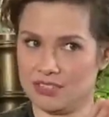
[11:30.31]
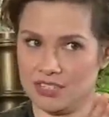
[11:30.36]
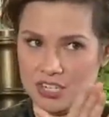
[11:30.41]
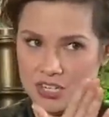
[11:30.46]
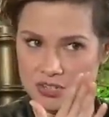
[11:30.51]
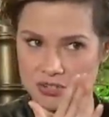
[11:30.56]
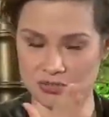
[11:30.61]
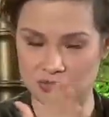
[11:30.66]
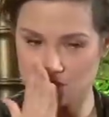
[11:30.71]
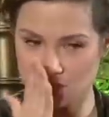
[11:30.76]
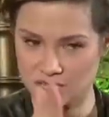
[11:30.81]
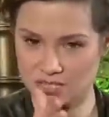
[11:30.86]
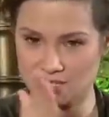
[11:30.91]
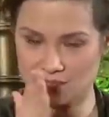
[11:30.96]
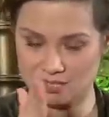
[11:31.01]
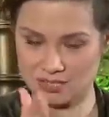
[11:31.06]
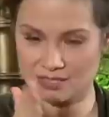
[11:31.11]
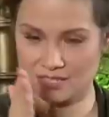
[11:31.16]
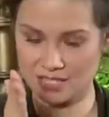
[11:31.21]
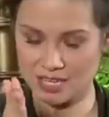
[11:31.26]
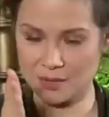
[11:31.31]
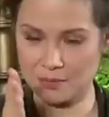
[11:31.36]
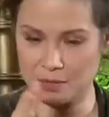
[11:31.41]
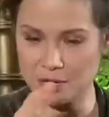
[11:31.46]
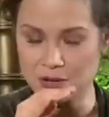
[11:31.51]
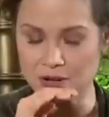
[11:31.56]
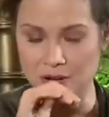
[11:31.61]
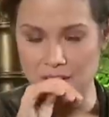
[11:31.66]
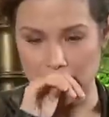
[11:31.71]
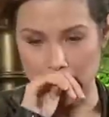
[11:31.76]
you know, just
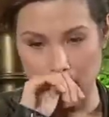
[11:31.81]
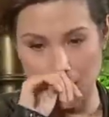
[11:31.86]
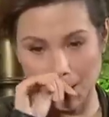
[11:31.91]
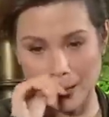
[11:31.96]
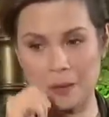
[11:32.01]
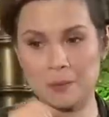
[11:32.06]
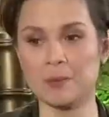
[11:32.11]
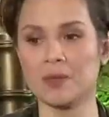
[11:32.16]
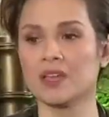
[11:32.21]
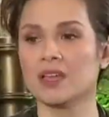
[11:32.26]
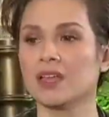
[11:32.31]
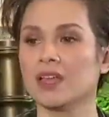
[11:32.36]
keeping her eye on him.